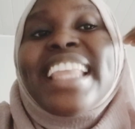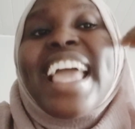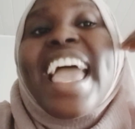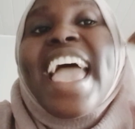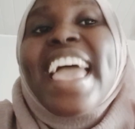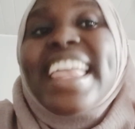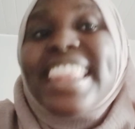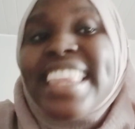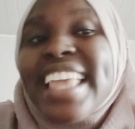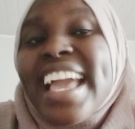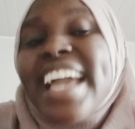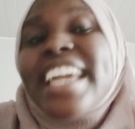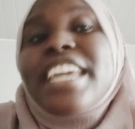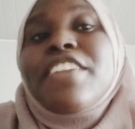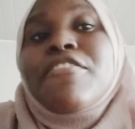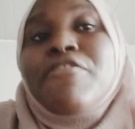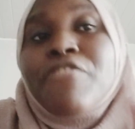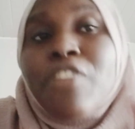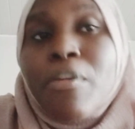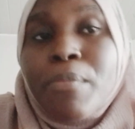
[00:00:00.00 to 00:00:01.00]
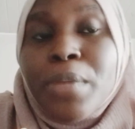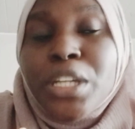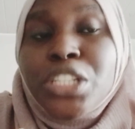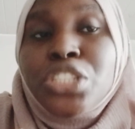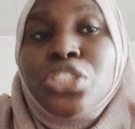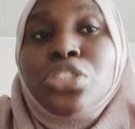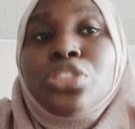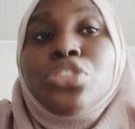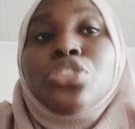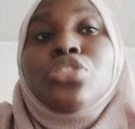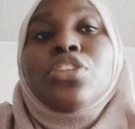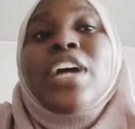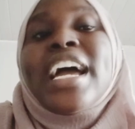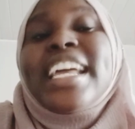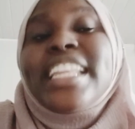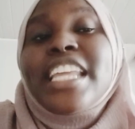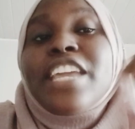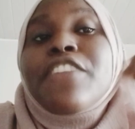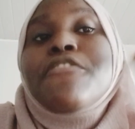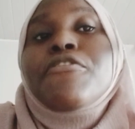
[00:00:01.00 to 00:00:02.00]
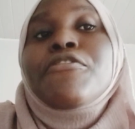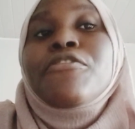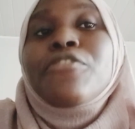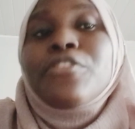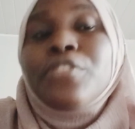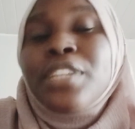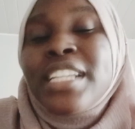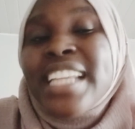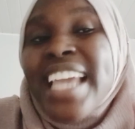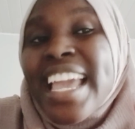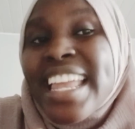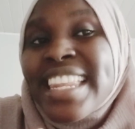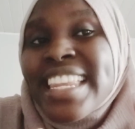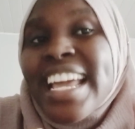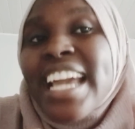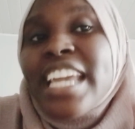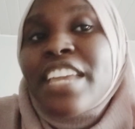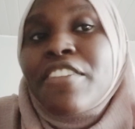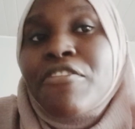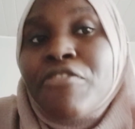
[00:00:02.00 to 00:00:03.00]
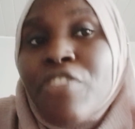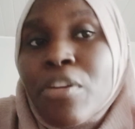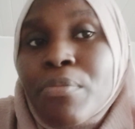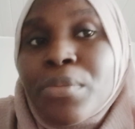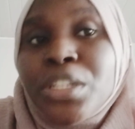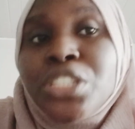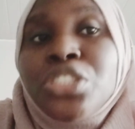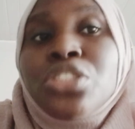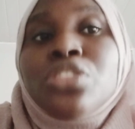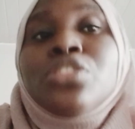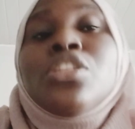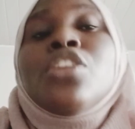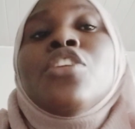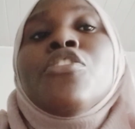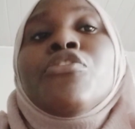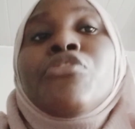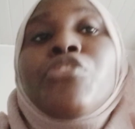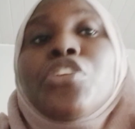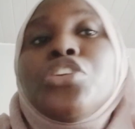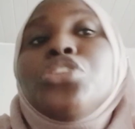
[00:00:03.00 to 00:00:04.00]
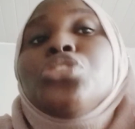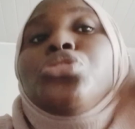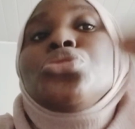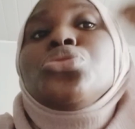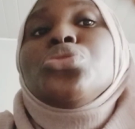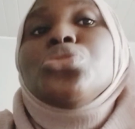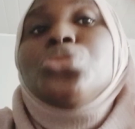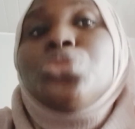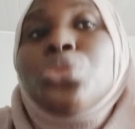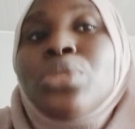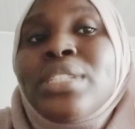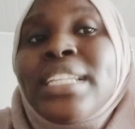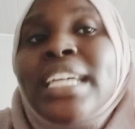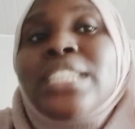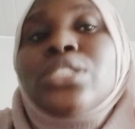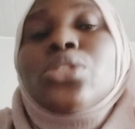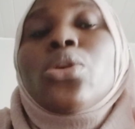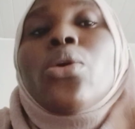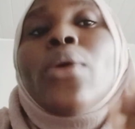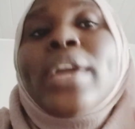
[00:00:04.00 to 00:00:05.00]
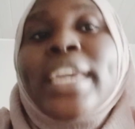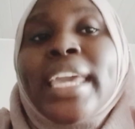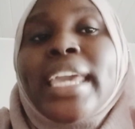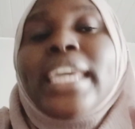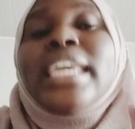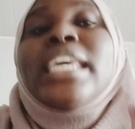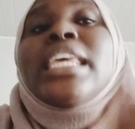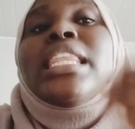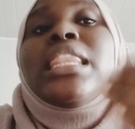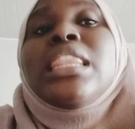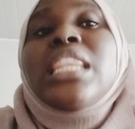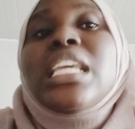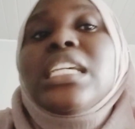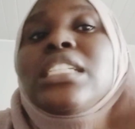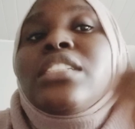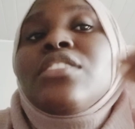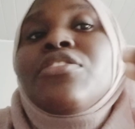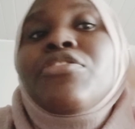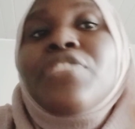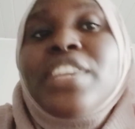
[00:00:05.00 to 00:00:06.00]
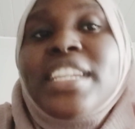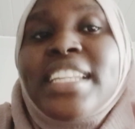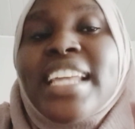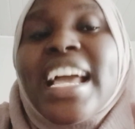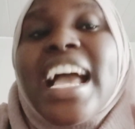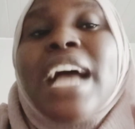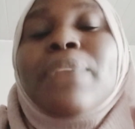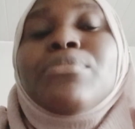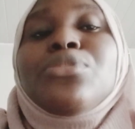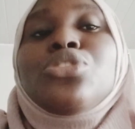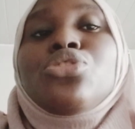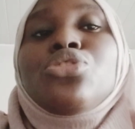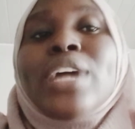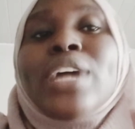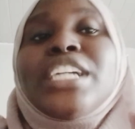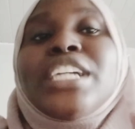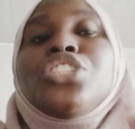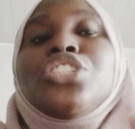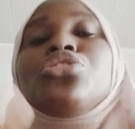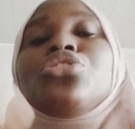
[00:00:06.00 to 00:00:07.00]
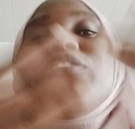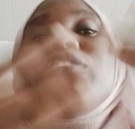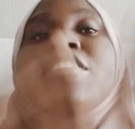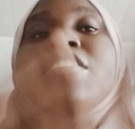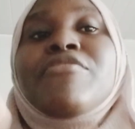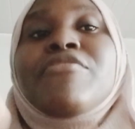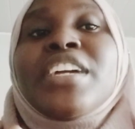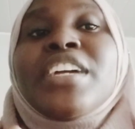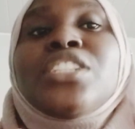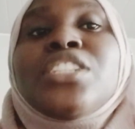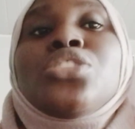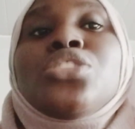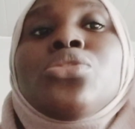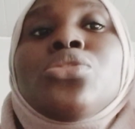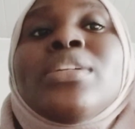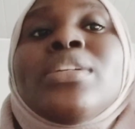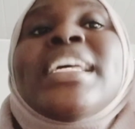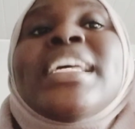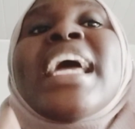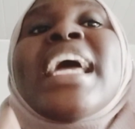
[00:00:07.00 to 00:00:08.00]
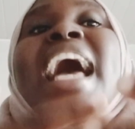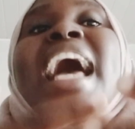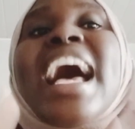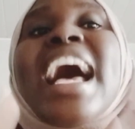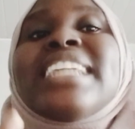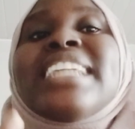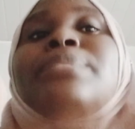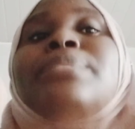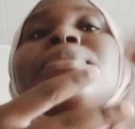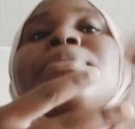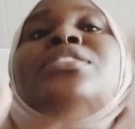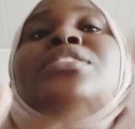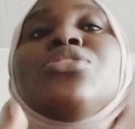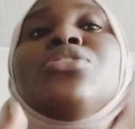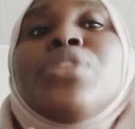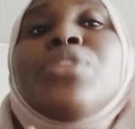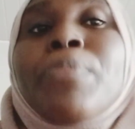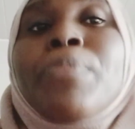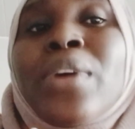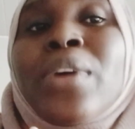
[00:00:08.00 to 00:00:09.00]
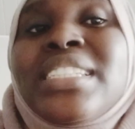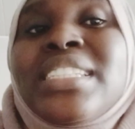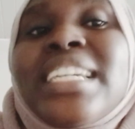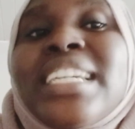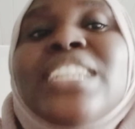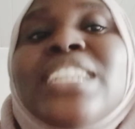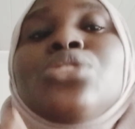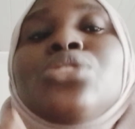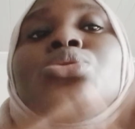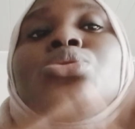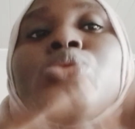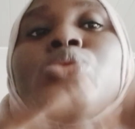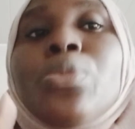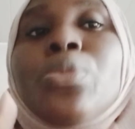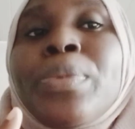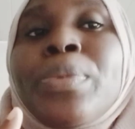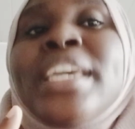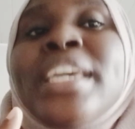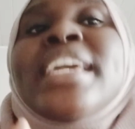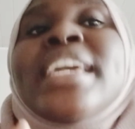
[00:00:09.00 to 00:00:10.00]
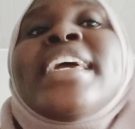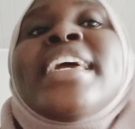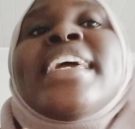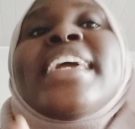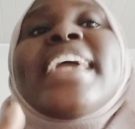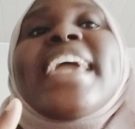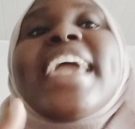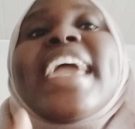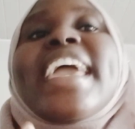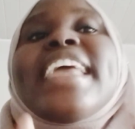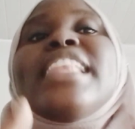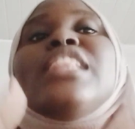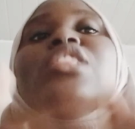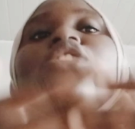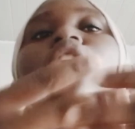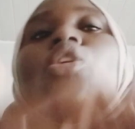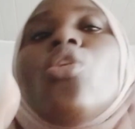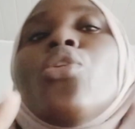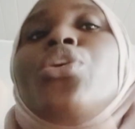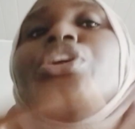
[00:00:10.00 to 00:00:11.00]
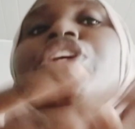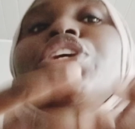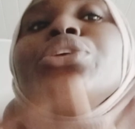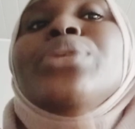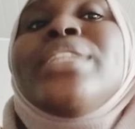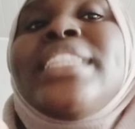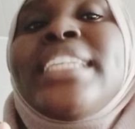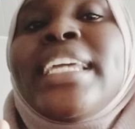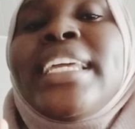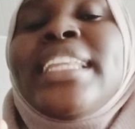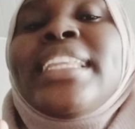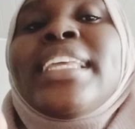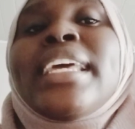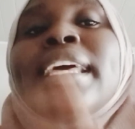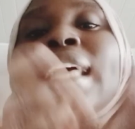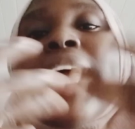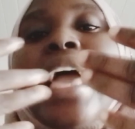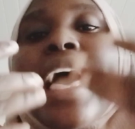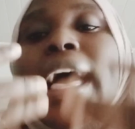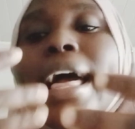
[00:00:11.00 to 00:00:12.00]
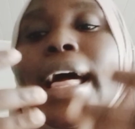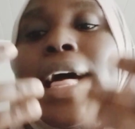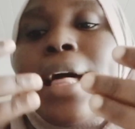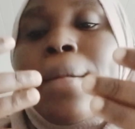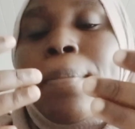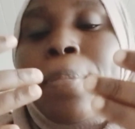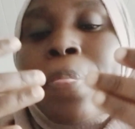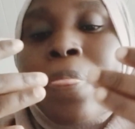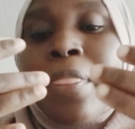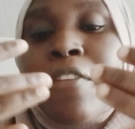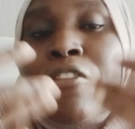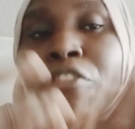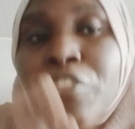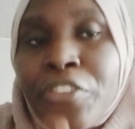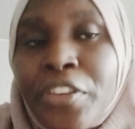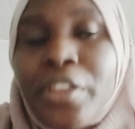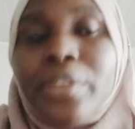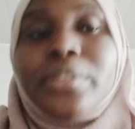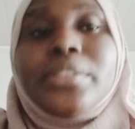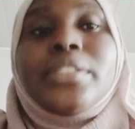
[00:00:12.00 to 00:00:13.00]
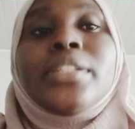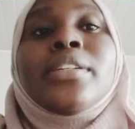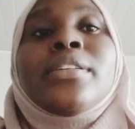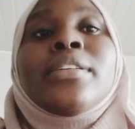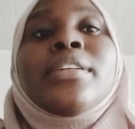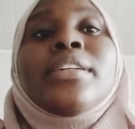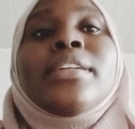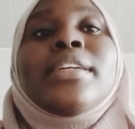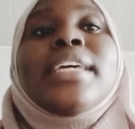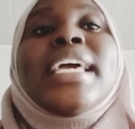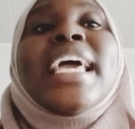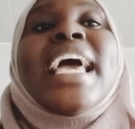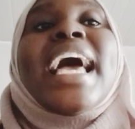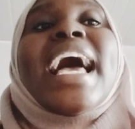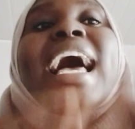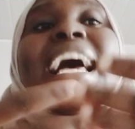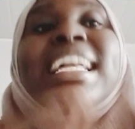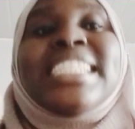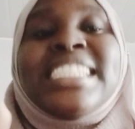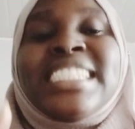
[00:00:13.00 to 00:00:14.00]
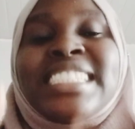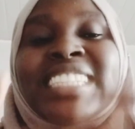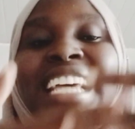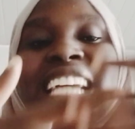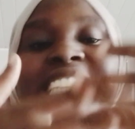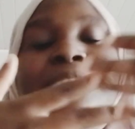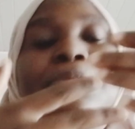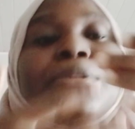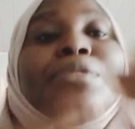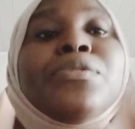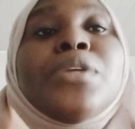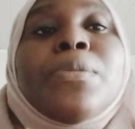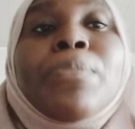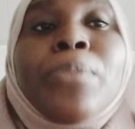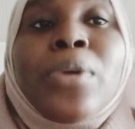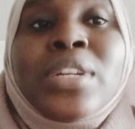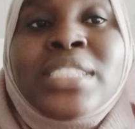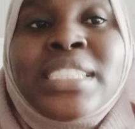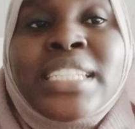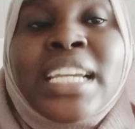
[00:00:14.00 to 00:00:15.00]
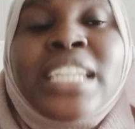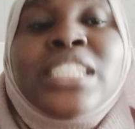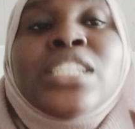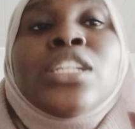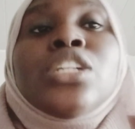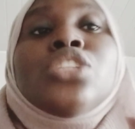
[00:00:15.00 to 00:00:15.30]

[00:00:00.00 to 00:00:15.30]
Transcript: earlier information, earlier information for you to know that okay, this field I'm trying to invest on has been reported to be a low yielding field, and it has been reported